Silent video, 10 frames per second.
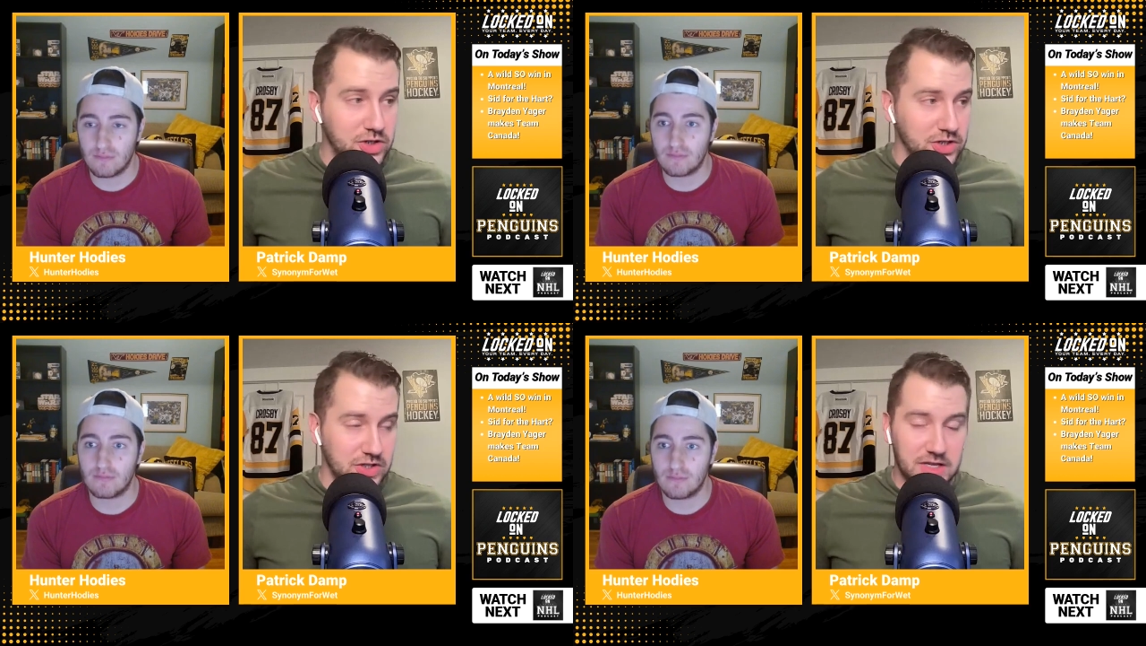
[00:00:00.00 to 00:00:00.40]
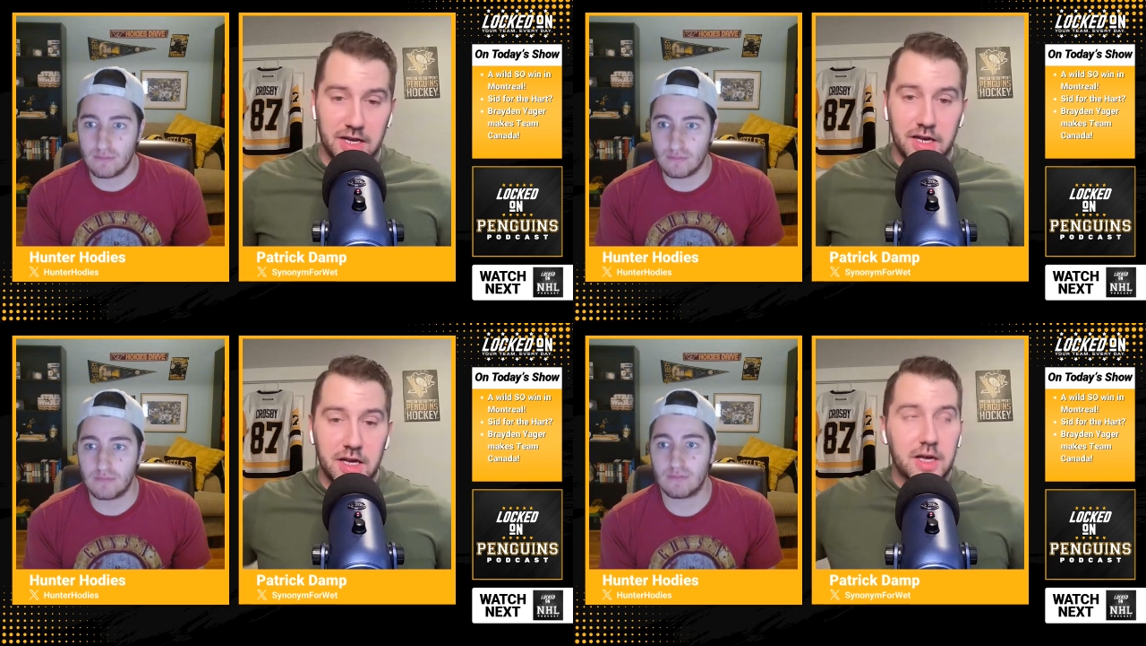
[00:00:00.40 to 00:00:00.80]
Speaker 1: just,
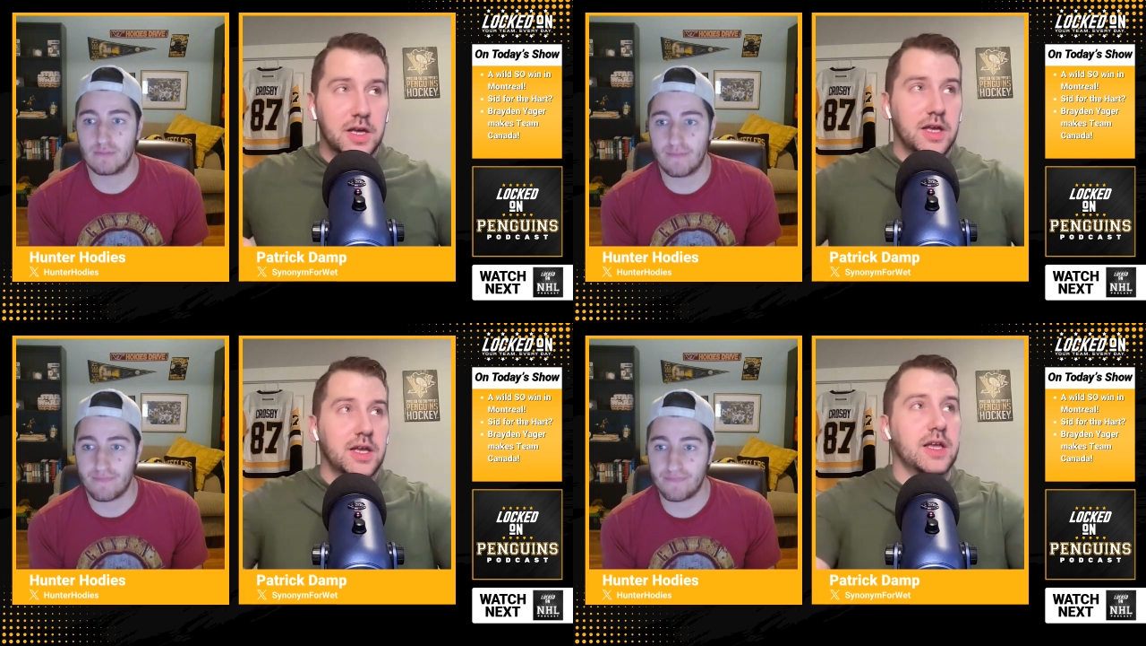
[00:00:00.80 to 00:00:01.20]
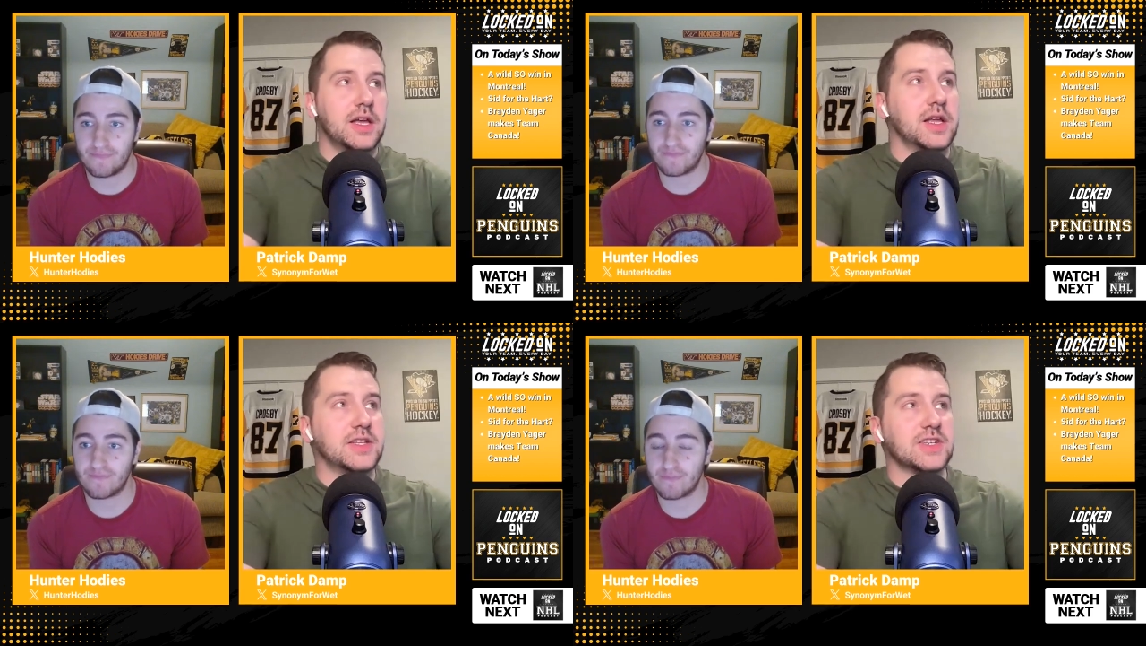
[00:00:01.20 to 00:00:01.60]

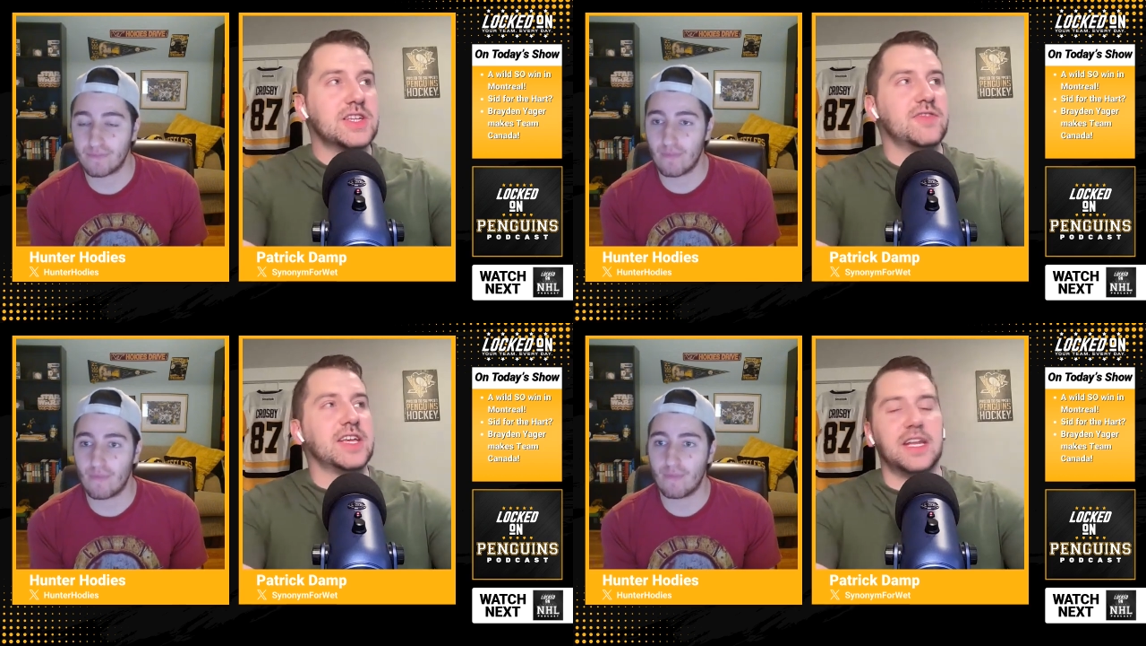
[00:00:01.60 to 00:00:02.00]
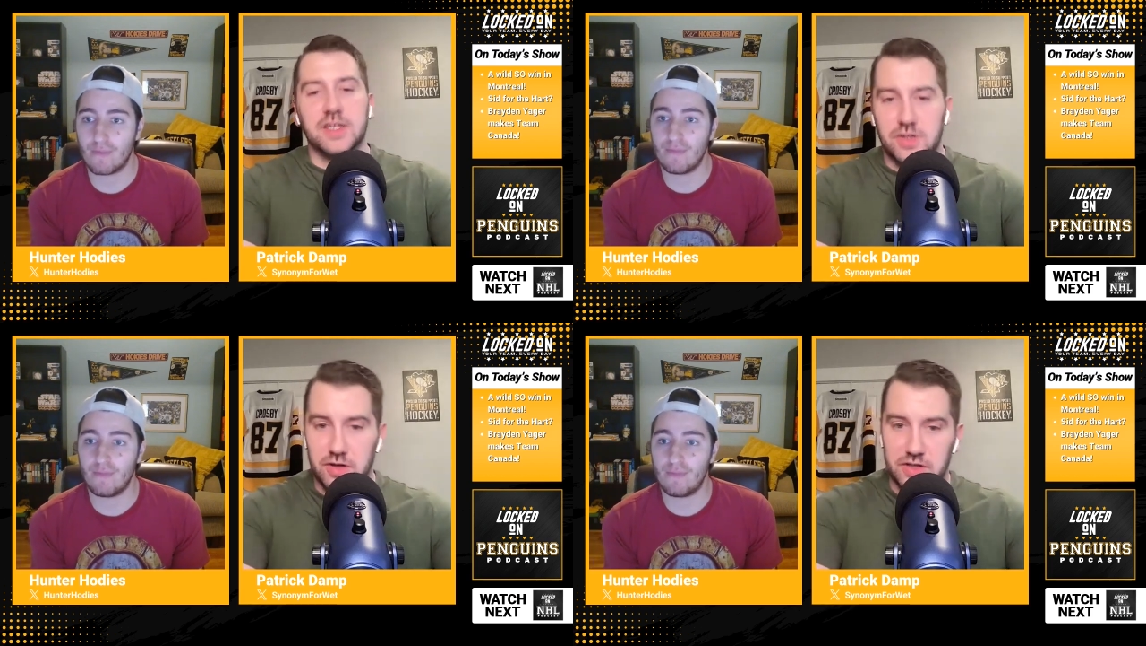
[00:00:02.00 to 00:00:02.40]
it doesn't even get
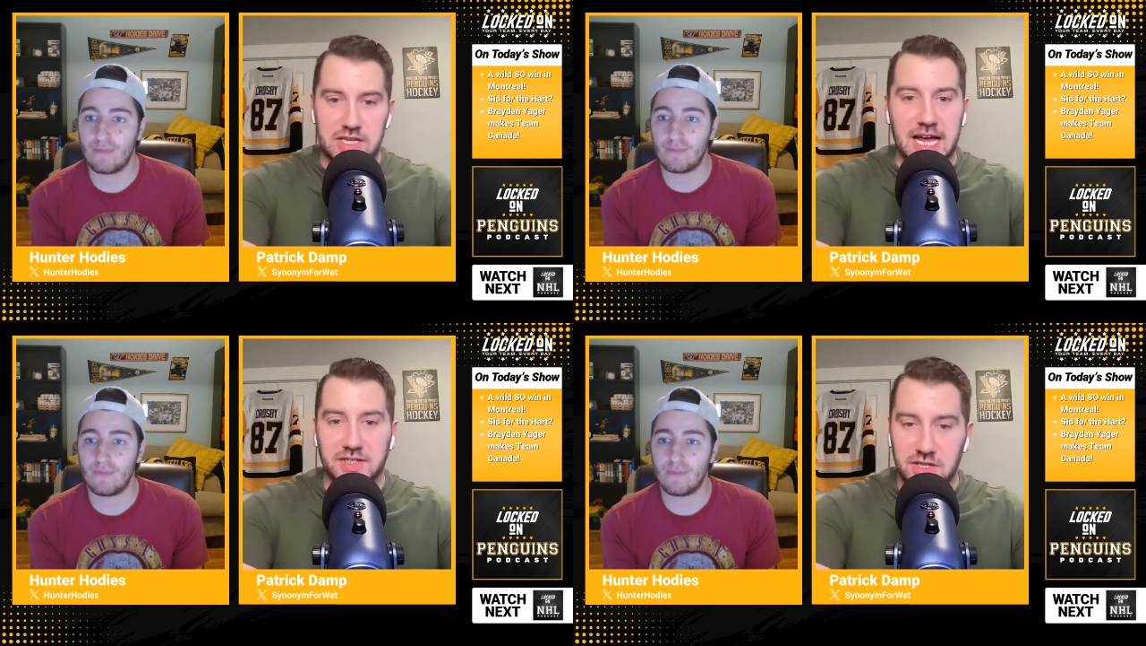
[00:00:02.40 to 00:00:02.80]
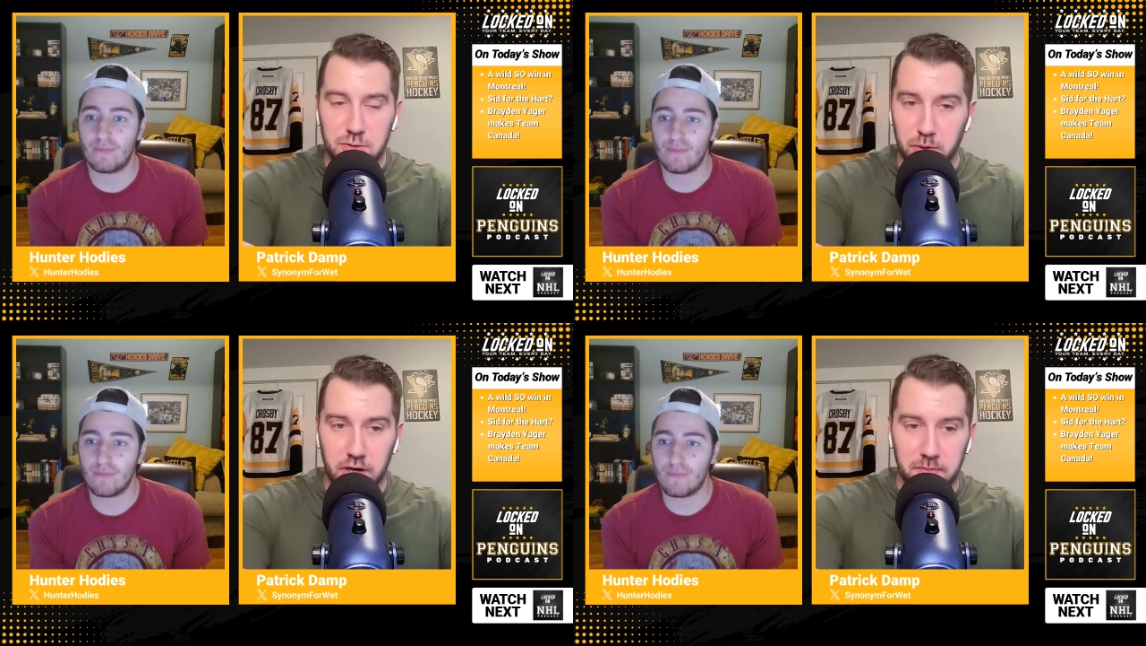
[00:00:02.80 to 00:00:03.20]
into the stats
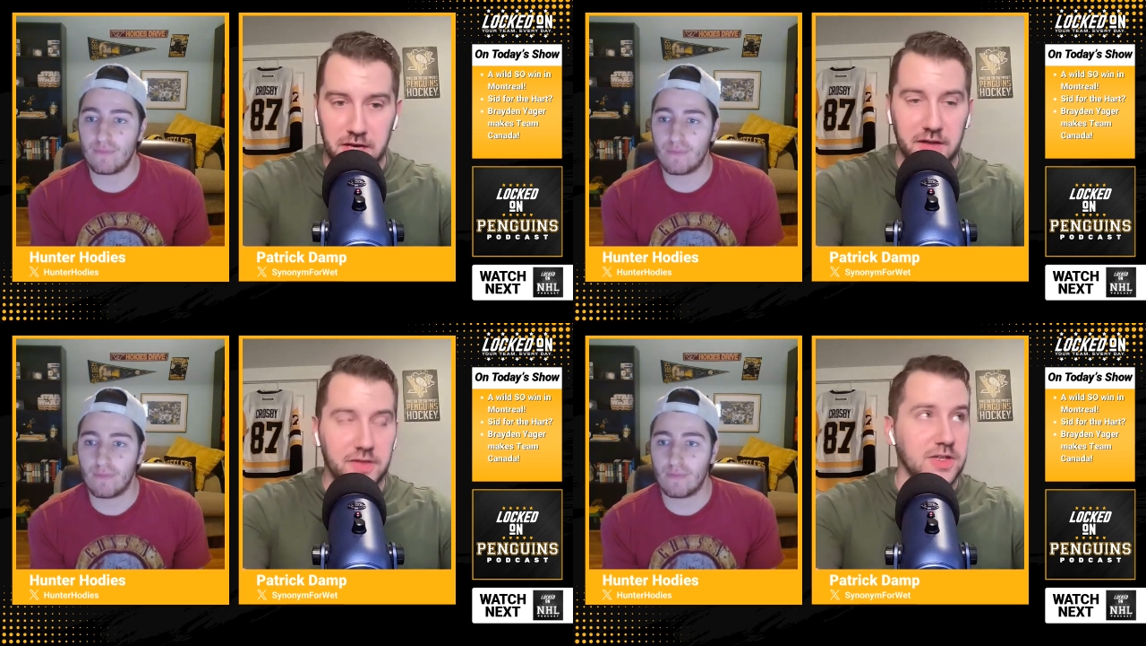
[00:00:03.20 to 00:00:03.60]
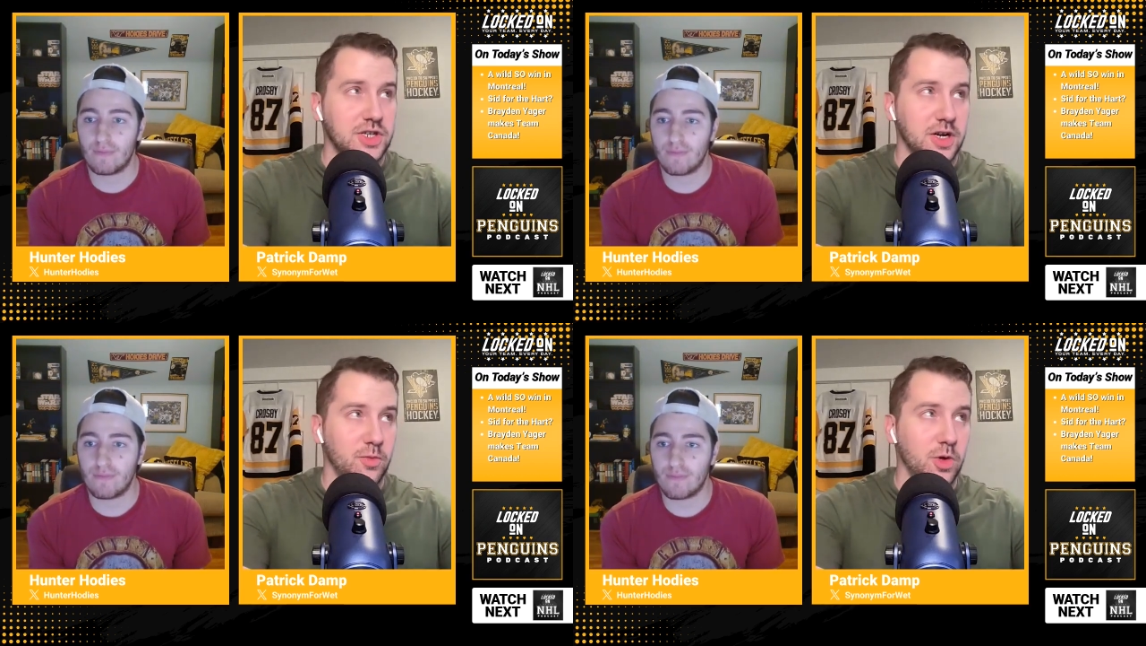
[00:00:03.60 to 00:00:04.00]
he's put up yet this year.